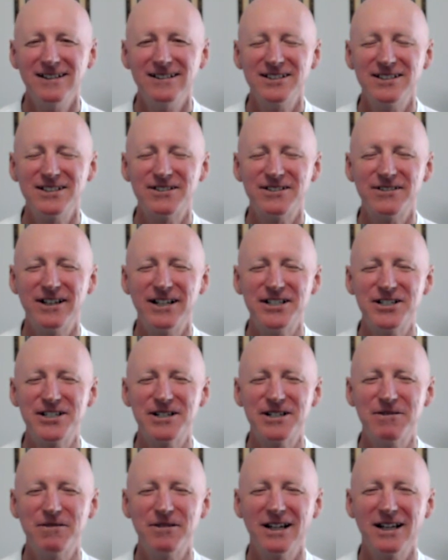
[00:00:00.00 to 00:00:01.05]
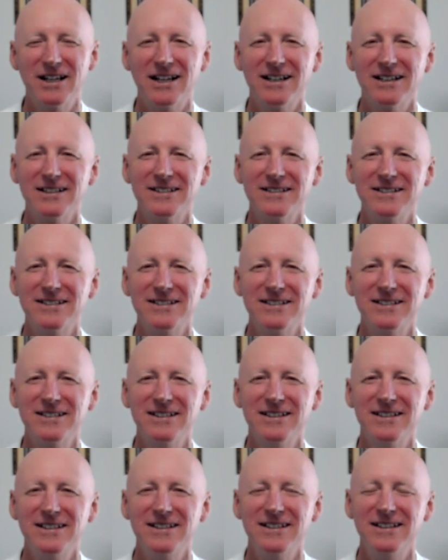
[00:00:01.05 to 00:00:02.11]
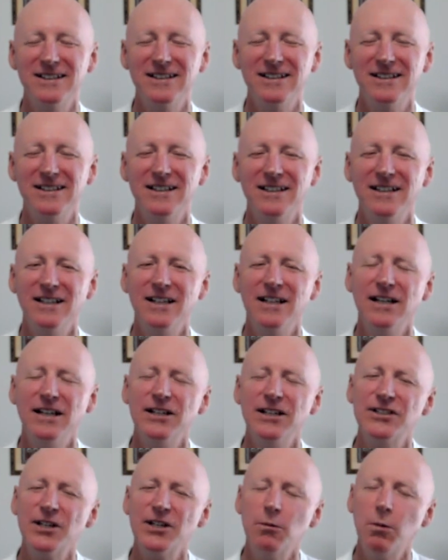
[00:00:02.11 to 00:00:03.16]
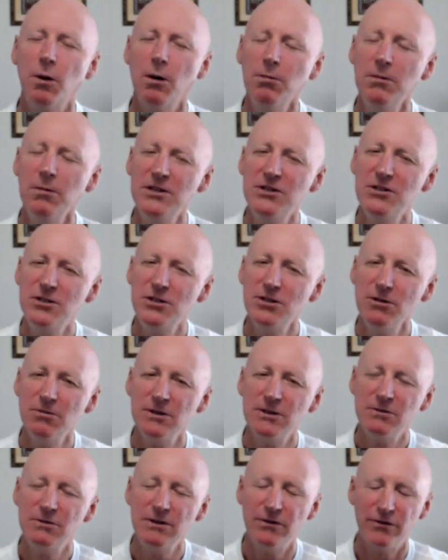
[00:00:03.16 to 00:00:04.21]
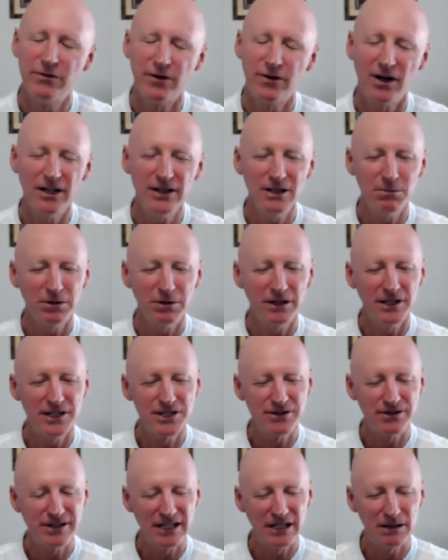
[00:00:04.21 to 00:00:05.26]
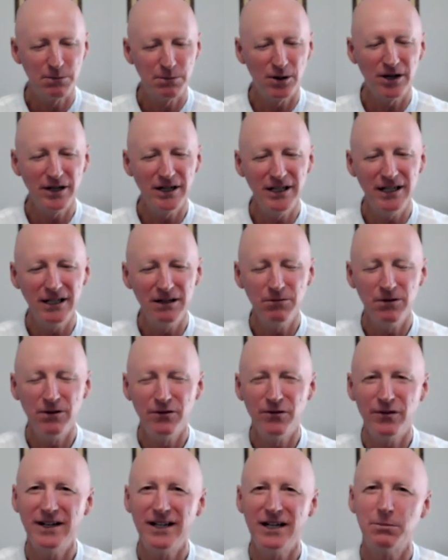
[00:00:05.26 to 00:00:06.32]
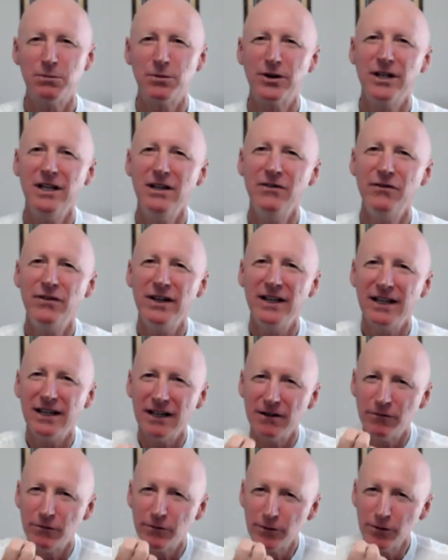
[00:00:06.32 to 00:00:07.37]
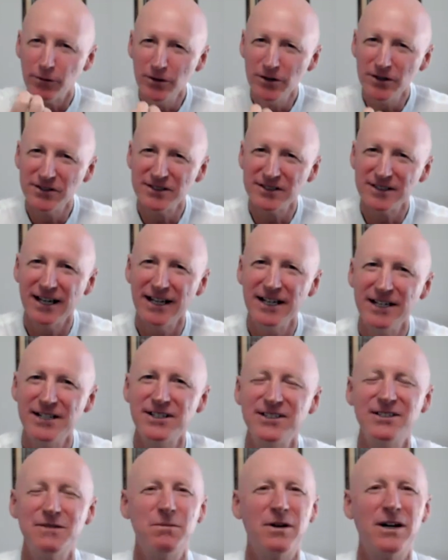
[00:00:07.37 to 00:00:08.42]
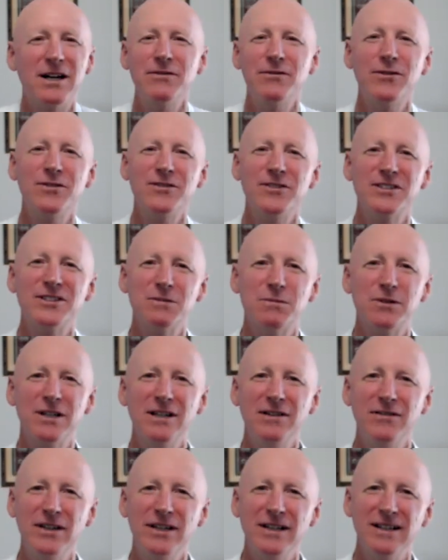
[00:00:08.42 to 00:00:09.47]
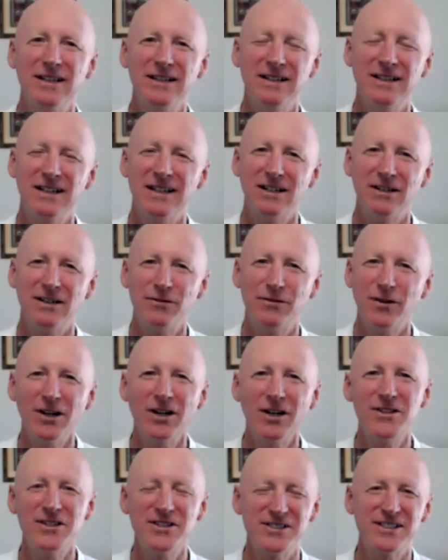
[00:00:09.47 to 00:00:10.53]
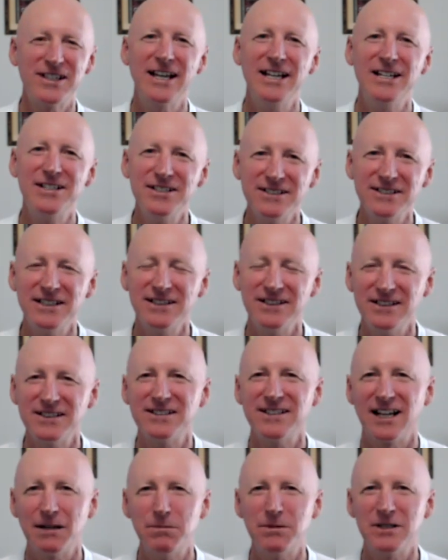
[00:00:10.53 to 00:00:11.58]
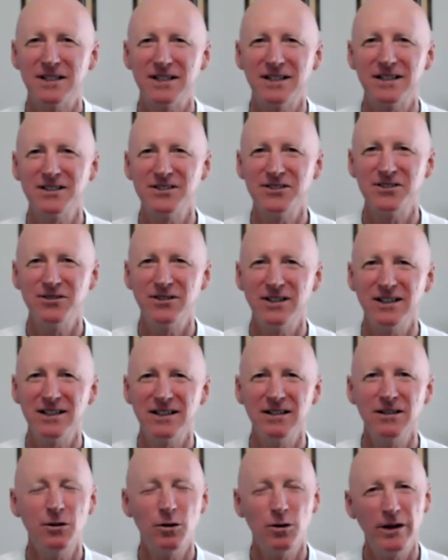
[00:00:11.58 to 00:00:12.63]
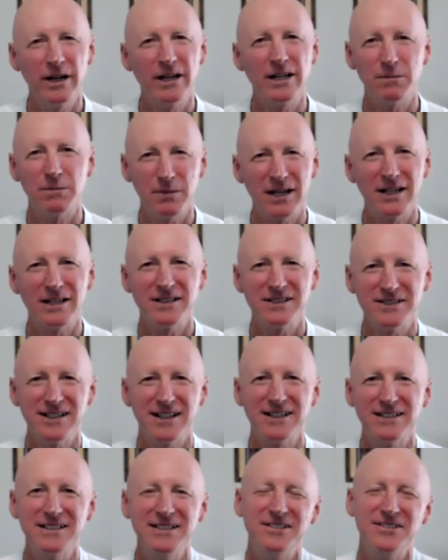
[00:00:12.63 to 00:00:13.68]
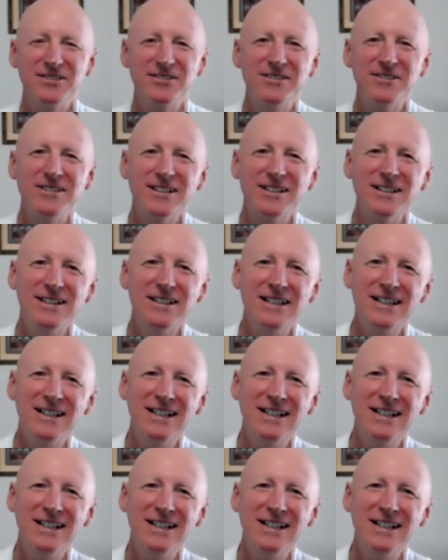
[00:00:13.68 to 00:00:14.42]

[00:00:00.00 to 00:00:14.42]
Stretch and relax. So what we do is we find the pleasure in our body, within our breathing, and through the stages of mindfulness breathing. And I follow the stages in the Satipatthana Sutta or Anapanasati Sutta,